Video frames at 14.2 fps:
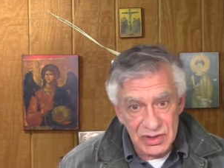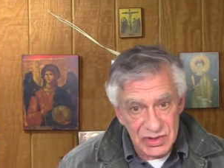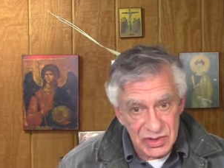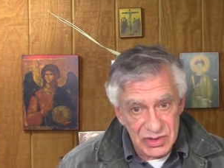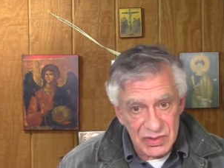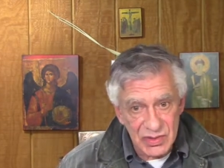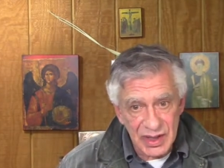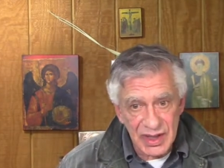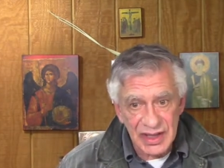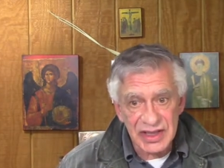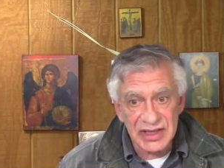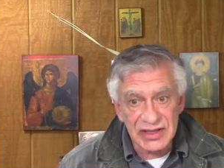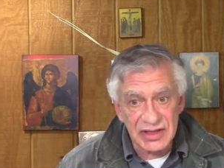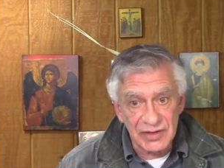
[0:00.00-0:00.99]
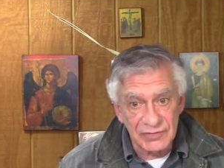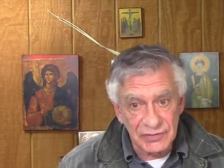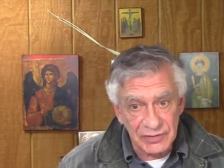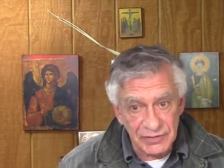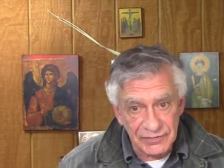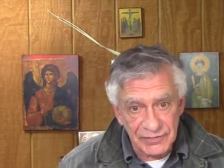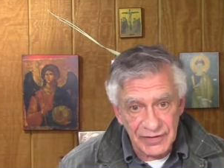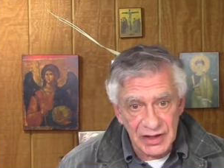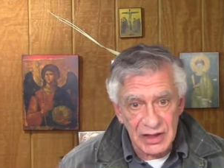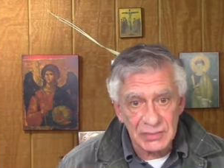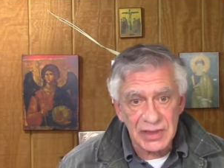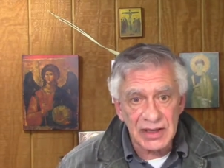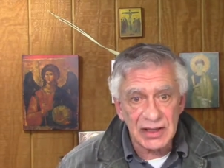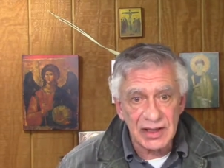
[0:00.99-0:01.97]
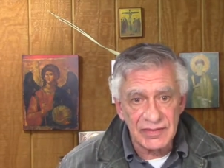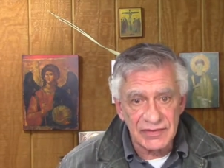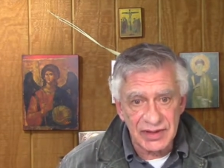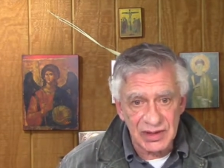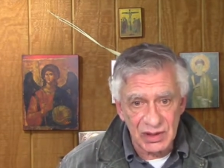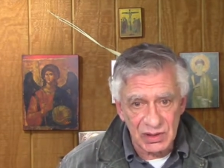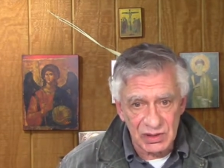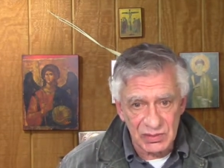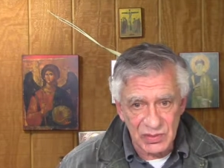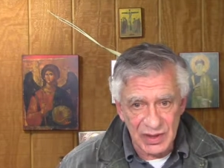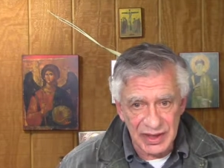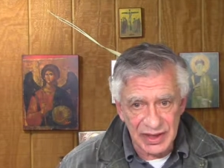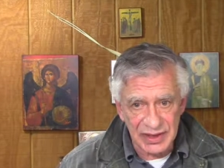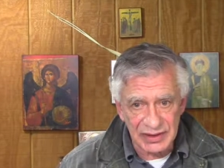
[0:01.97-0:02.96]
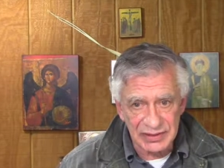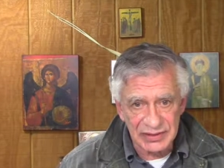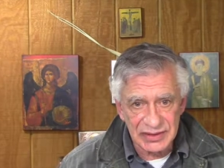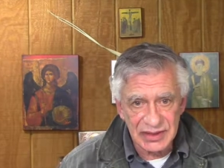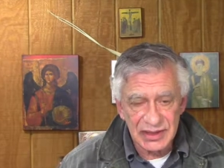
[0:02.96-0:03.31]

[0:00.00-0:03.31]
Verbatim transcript: The new way is the fulfillment of the old way.